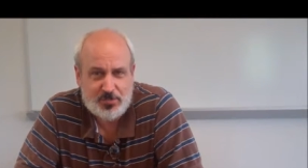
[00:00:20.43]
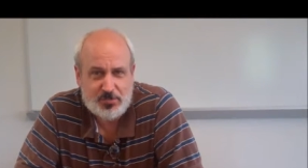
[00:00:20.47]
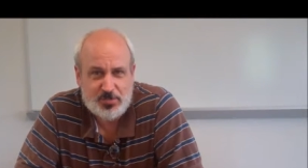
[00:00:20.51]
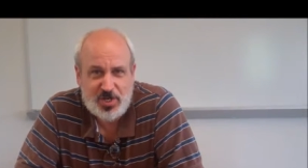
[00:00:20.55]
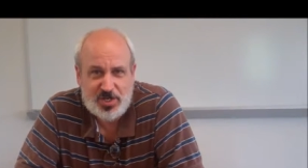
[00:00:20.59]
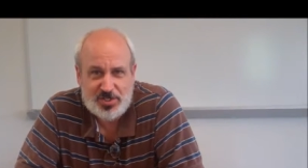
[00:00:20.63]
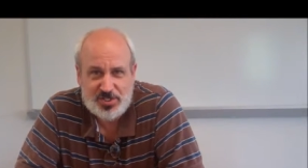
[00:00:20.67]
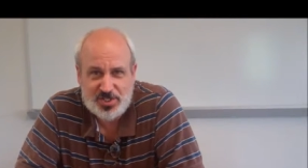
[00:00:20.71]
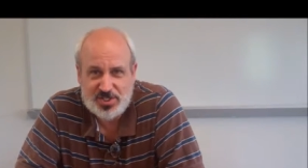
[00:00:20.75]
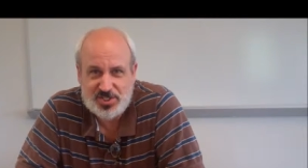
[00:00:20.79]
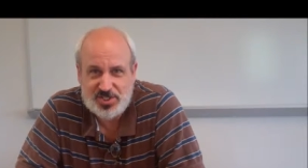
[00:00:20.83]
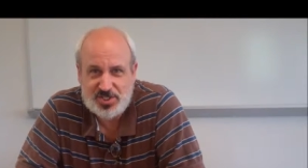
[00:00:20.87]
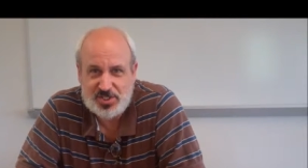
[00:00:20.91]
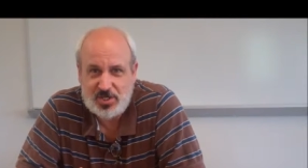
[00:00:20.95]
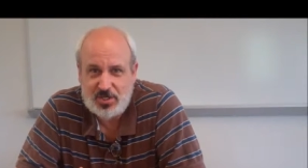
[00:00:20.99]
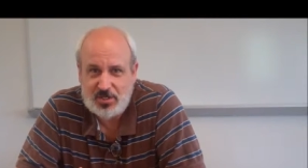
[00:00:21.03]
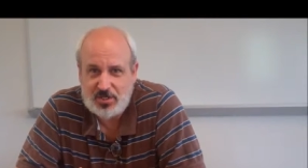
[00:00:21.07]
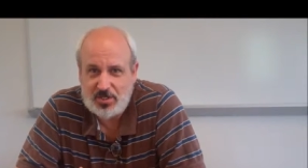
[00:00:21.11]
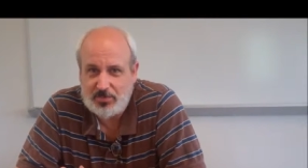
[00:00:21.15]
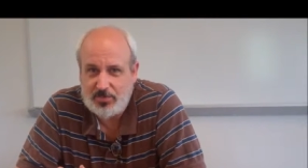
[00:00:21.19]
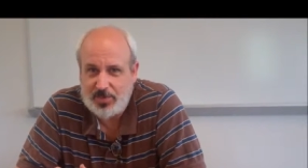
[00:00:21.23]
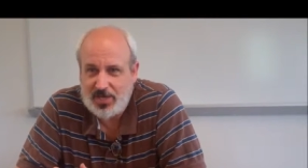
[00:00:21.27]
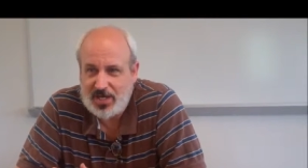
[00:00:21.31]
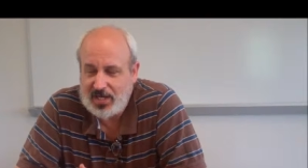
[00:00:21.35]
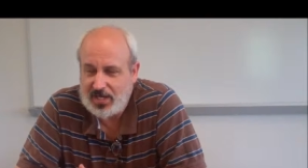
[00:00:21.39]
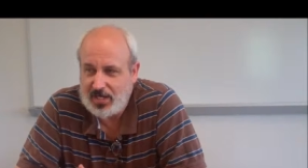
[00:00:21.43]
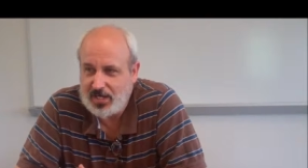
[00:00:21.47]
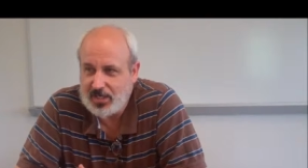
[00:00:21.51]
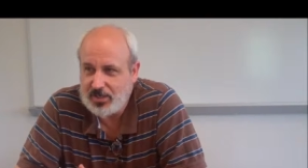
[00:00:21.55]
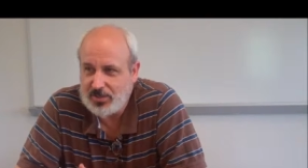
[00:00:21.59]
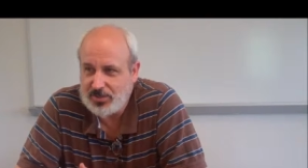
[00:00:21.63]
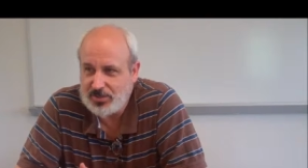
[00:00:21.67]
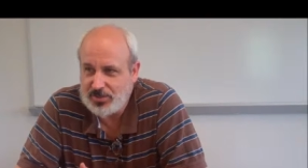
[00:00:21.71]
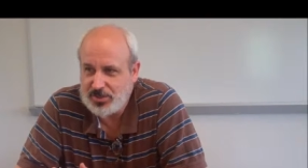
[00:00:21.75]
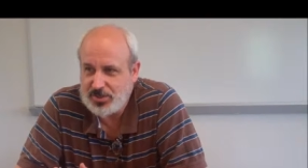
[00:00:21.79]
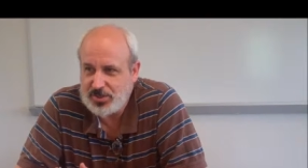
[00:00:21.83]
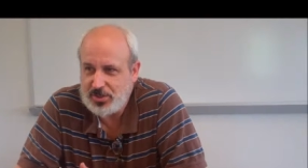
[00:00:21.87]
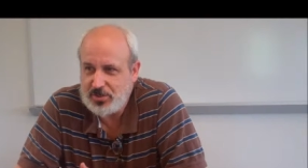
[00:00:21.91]
the project started back
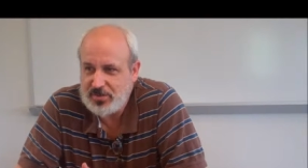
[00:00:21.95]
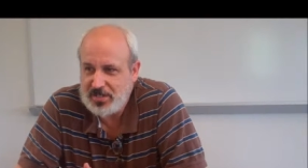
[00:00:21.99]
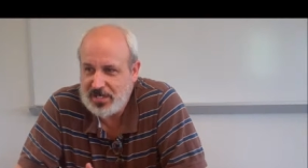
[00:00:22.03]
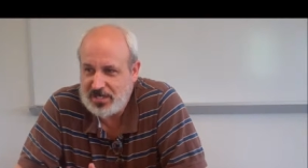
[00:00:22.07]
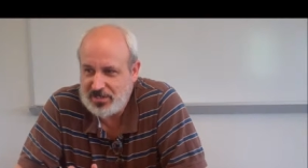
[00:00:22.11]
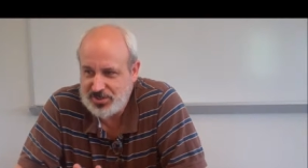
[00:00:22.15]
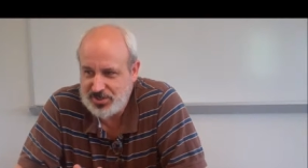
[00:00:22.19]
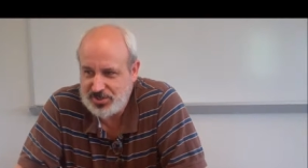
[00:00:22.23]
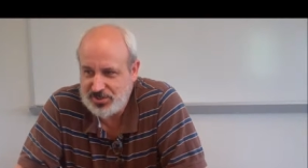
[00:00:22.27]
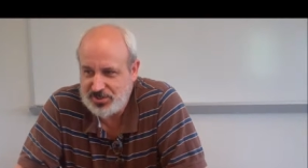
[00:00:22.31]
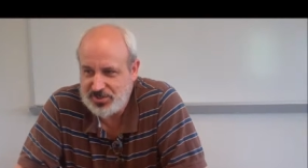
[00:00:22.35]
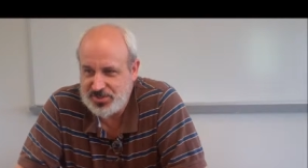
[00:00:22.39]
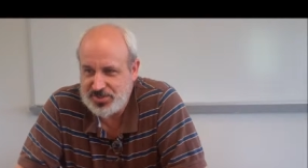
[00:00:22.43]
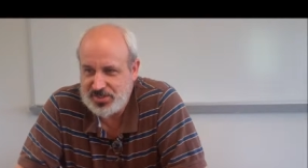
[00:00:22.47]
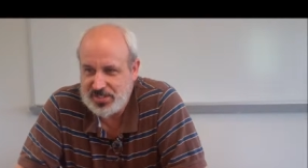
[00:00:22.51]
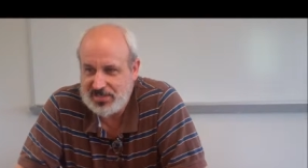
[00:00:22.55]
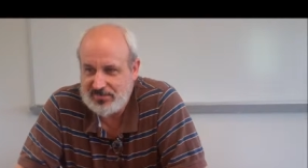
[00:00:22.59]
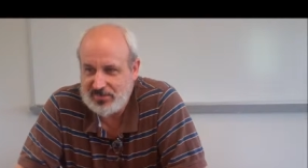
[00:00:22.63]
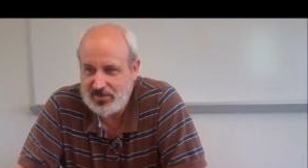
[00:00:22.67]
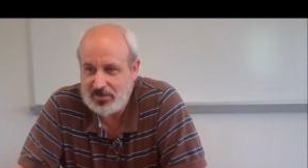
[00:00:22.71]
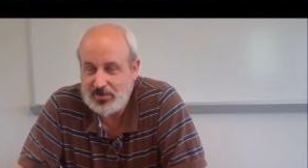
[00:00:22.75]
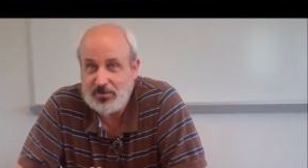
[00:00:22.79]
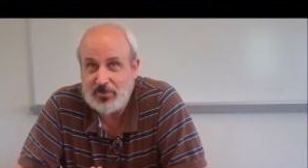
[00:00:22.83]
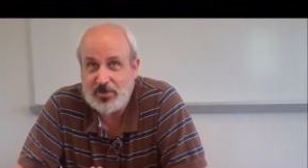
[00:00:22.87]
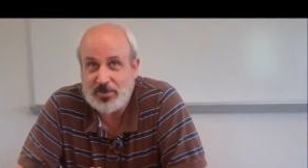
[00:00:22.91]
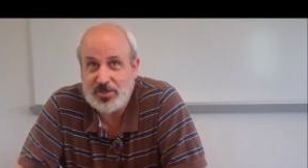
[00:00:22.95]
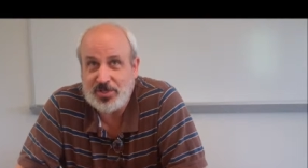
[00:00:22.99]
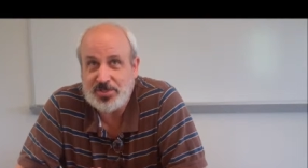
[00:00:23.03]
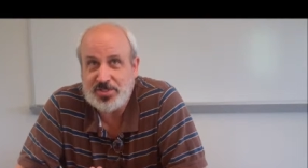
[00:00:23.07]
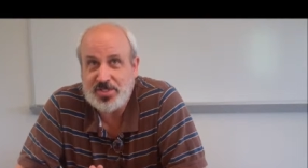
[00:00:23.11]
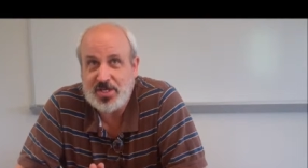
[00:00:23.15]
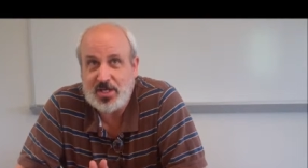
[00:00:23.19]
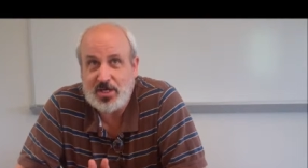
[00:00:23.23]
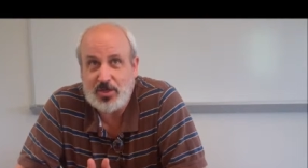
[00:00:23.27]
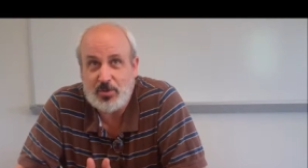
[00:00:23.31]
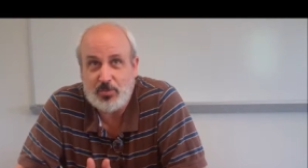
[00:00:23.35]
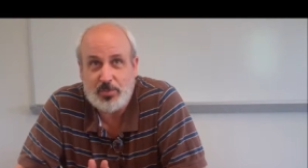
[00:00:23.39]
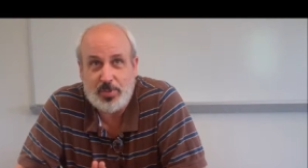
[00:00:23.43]
in 2007 when the
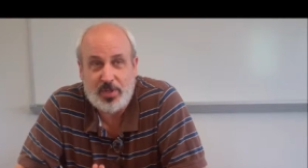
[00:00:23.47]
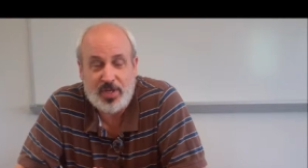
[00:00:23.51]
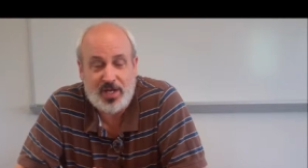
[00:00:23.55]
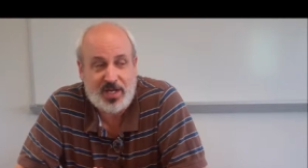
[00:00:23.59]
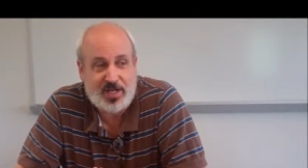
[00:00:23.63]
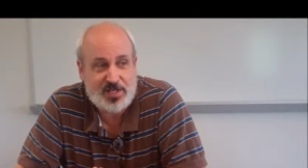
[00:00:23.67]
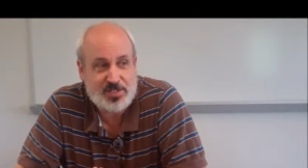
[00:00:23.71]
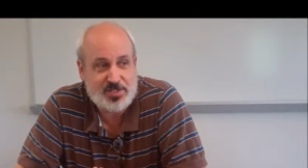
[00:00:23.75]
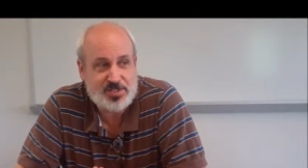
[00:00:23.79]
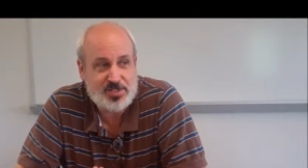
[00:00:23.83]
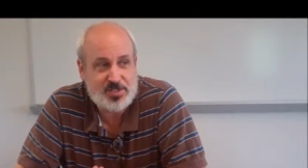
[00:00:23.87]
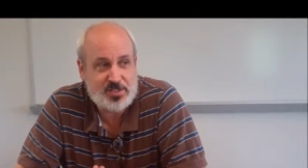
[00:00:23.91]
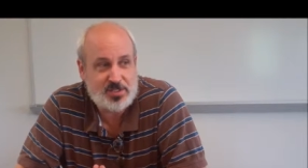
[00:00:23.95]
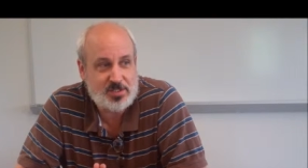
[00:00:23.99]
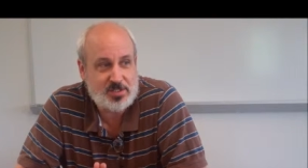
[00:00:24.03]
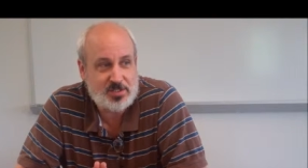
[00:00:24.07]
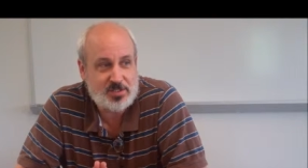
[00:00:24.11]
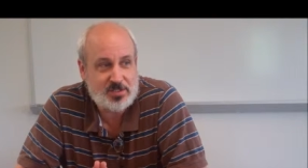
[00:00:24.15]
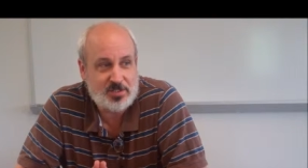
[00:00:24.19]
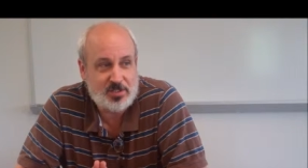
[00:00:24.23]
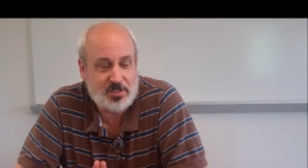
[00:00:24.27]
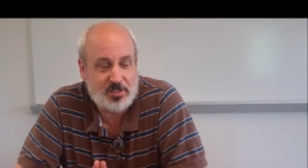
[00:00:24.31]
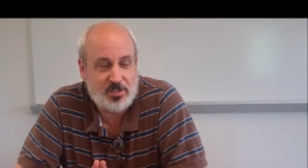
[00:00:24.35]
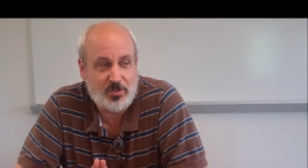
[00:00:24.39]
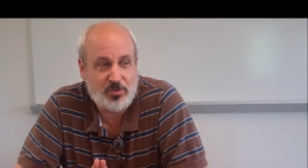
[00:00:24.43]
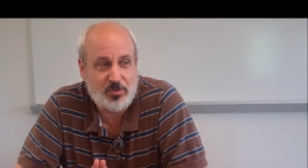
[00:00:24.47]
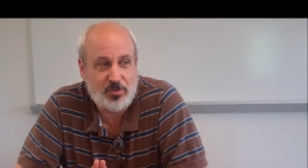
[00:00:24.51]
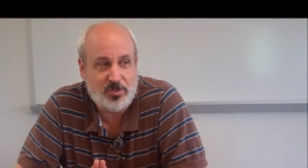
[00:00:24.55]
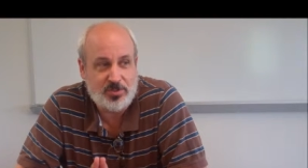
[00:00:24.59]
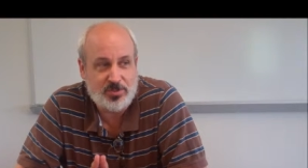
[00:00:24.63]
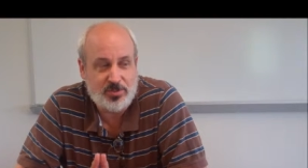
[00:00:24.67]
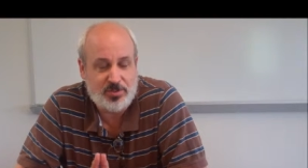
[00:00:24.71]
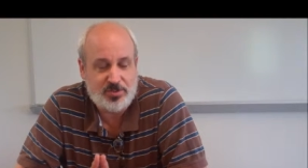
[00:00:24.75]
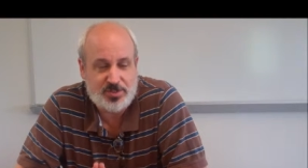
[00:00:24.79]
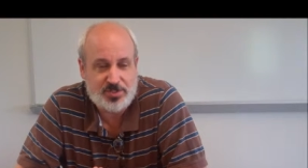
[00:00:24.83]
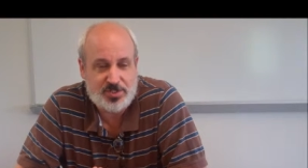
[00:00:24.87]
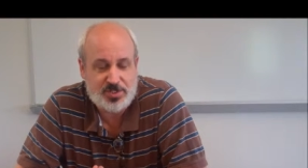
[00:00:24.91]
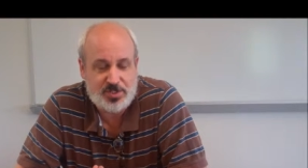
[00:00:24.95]
town passed an
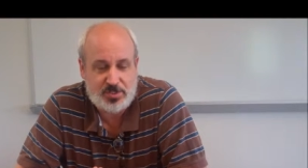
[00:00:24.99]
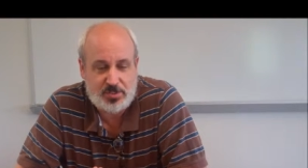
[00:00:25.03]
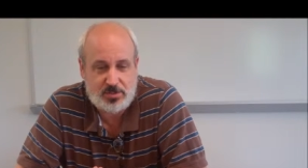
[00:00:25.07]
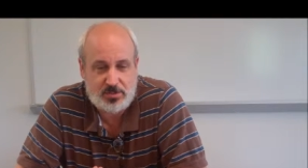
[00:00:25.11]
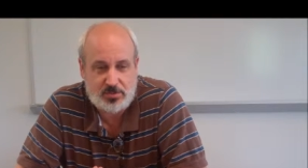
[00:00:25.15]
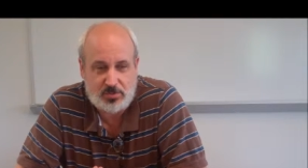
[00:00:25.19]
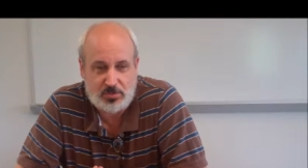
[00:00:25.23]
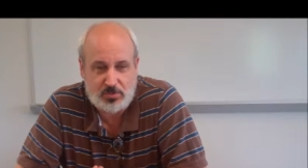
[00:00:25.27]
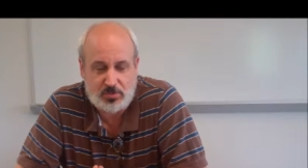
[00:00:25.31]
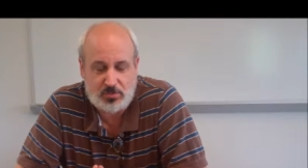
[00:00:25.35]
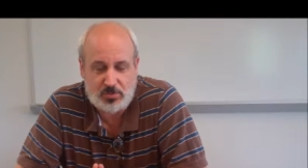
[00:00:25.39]
ordinance to